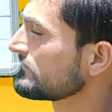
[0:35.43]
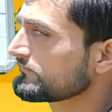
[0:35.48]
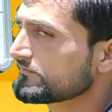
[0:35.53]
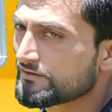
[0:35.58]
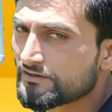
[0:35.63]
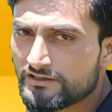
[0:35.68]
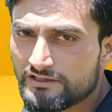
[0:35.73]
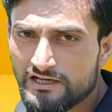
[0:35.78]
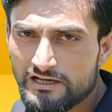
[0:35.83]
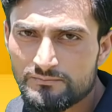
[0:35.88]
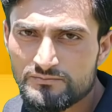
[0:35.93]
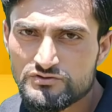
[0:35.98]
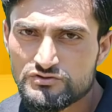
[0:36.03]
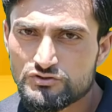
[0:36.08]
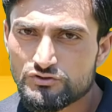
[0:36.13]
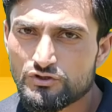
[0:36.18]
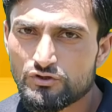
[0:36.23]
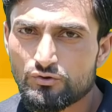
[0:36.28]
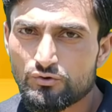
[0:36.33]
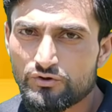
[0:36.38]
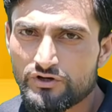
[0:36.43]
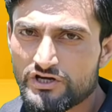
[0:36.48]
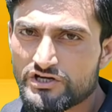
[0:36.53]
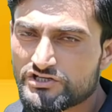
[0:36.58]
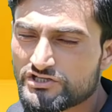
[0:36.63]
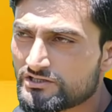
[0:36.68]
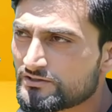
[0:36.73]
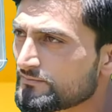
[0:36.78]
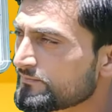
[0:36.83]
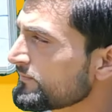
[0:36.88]
When it comes to the
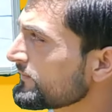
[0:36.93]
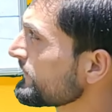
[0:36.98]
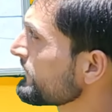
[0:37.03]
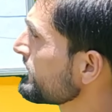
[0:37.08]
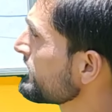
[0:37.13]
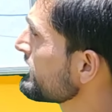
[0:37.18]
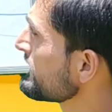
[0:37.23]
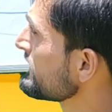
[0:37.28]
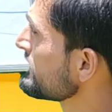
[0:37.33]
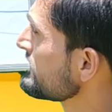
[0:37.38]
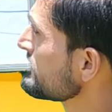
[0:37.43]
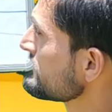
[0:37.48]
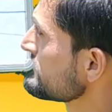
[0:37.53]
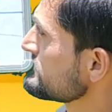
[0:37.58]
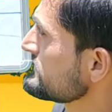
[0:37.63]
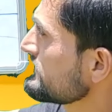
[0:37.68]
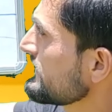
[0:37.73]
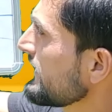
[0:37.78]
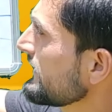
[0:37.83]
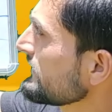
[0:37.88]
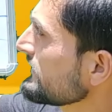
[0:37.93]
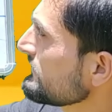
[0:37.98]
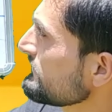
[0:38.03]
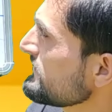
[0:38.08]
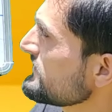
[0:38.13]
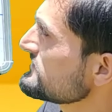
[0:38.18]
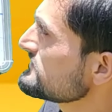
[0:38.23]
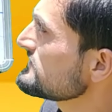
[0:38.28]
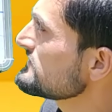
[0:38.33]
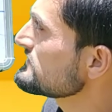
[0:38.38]
location, skeletal
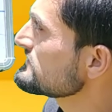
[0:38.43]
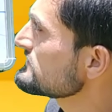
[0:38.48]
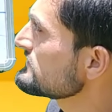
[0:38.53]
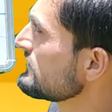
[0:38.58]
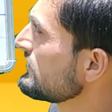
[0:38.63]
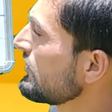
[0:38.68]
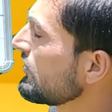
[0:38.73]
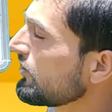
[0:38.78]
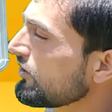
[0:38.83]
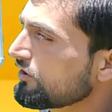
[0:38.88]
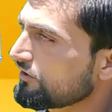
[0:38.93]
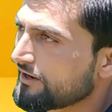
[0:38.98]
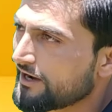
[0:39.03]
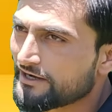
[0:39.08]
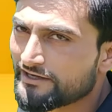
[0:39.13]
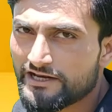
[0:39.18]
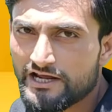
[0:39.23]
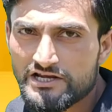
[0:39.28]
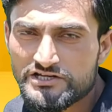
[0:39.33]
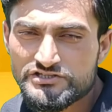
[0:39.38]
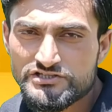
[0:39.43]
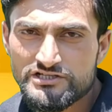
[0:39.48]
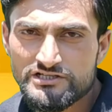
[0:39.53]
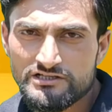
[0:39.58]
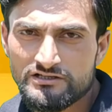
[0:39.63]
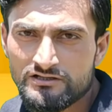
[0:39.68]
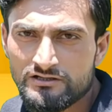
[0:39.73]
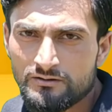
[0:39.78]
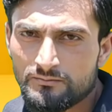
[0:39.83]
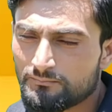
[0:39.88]
muscles are
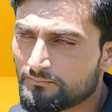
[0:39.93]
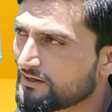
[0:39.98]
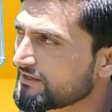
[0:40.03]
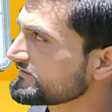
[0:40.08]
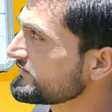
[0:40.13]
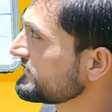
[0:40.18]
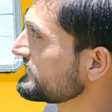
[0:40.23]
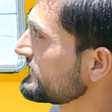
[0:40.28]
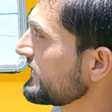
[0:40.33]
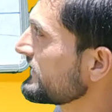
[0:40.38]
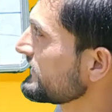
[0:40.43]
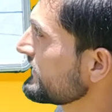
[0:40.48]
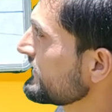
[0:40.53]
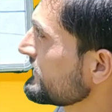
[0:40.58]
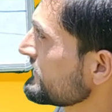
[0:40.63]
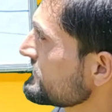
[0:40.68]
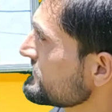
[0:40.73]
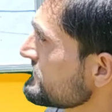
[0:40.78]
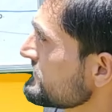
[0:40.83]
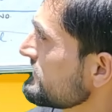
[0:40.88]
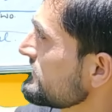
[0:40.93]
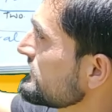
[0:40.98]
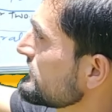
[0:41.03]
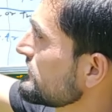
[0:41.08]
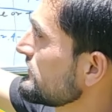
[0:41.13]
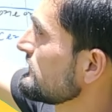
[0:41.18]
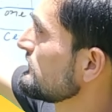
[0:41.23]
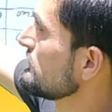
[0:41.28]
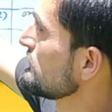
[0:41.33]
attached by the tendons to the